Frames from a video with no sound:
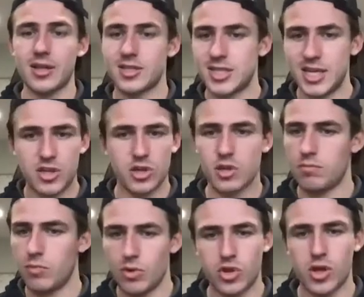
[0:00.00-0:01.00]
teach as
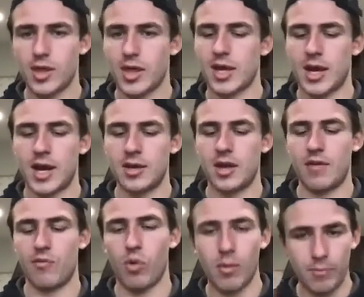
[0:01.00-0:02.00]
much as I can.
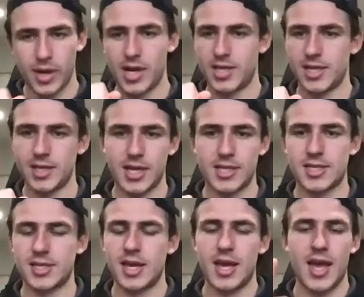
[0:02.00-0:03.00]
If one person
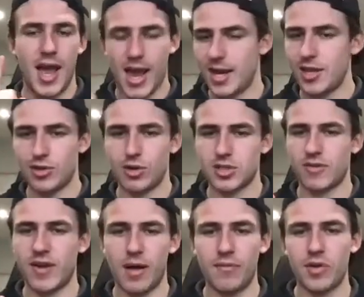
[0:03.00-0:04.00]
gets any sort
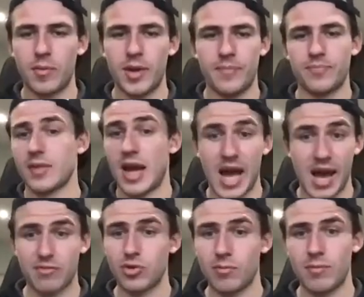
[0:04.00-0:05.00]
of help from it,
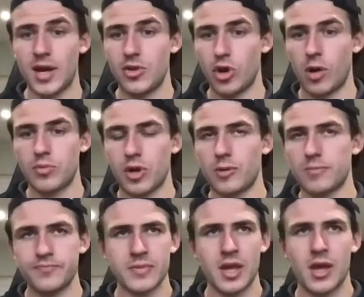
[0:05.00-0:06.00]
I've done my job.
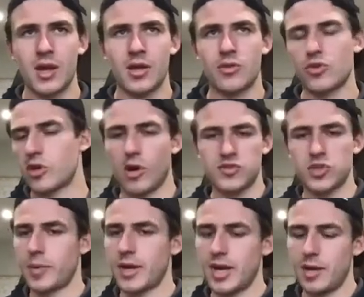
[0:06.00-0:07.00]
So just to go off
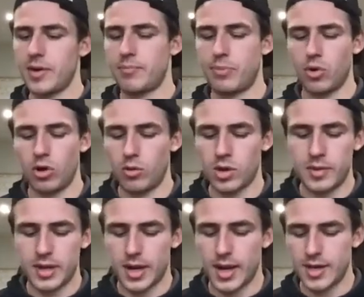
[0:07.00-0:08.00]
topic a little bit, Paul, one of
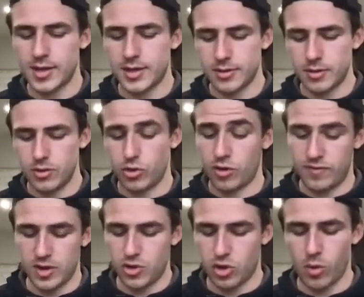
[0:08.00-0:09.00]
my clients who's just
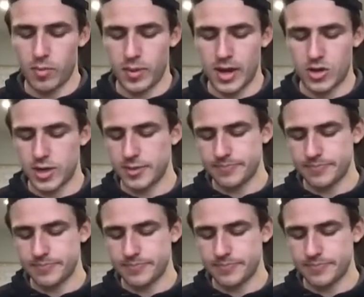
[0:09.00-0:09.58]
finished up with me, actually,